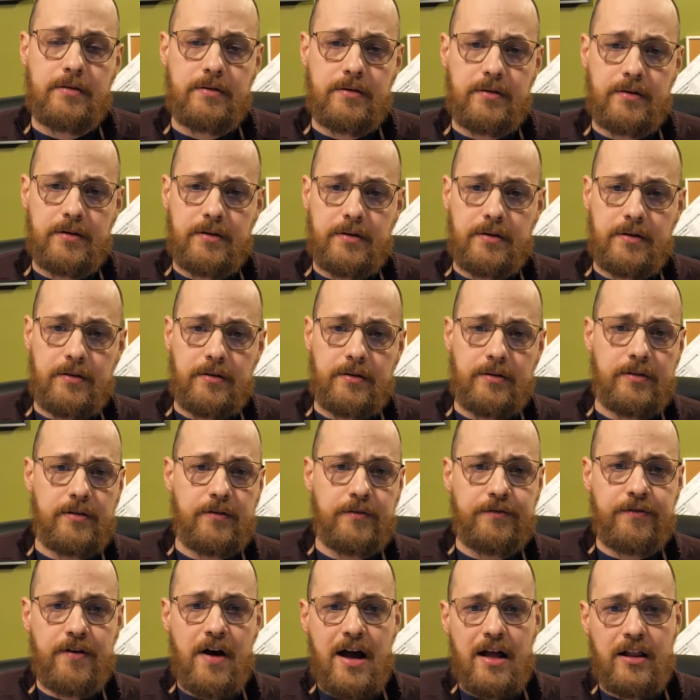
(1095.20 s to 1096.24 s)
The, the
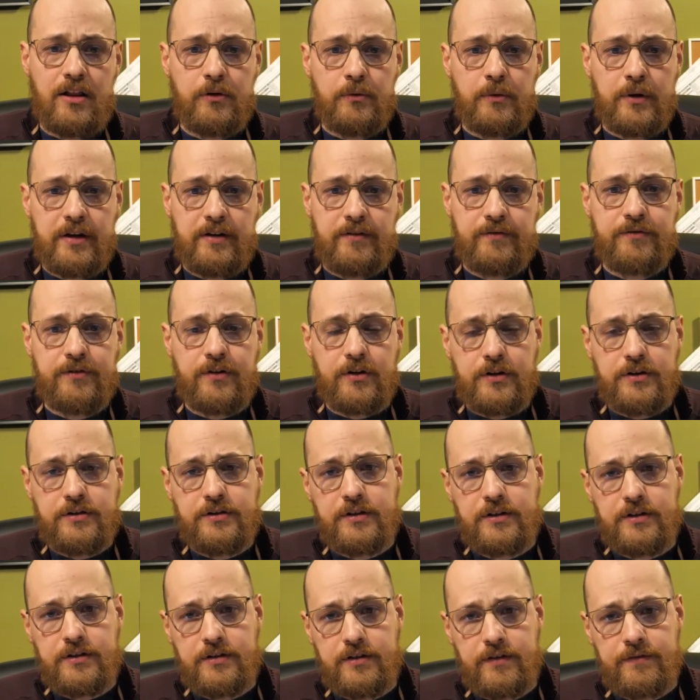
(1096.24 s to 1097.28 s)
following
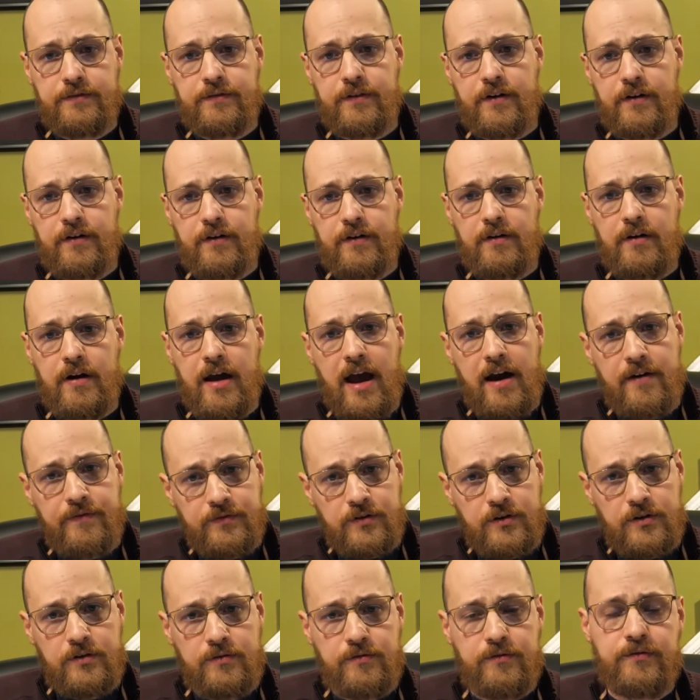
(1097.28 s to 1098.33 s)
verses of uh,
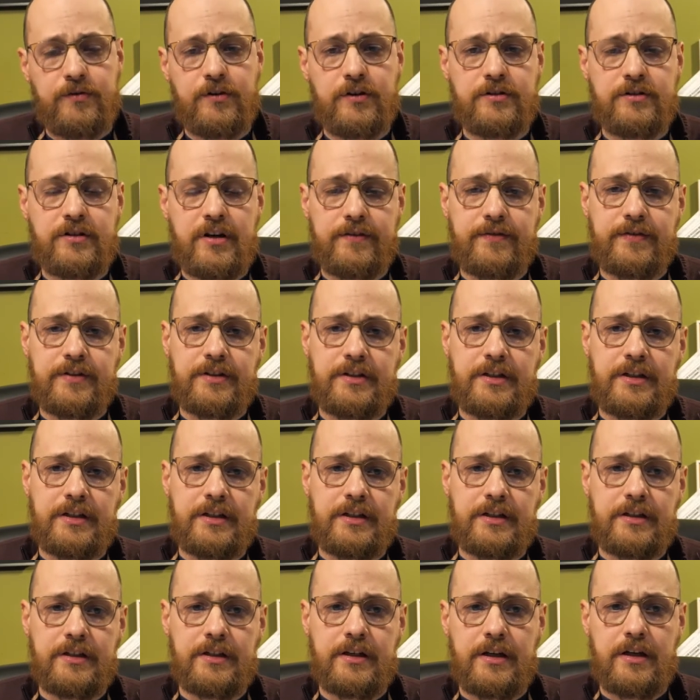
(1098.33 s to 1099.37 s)
after verse
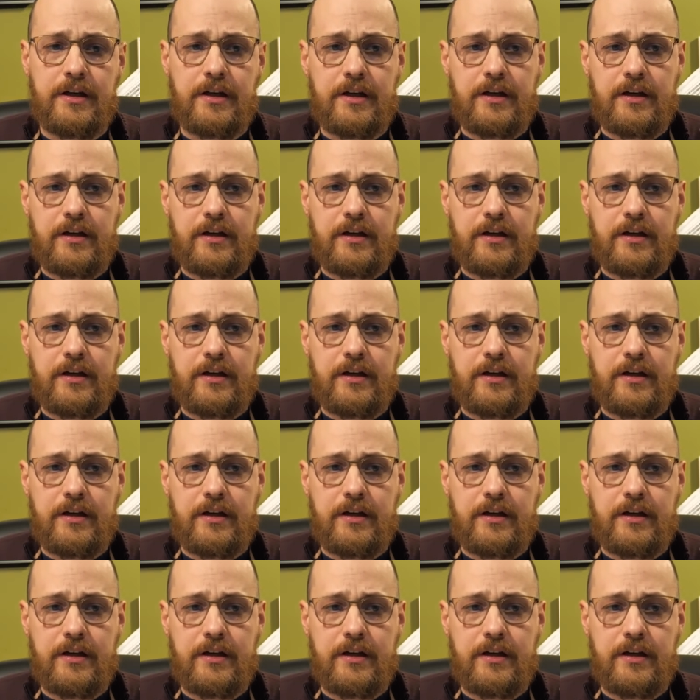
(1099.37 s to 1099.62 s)
17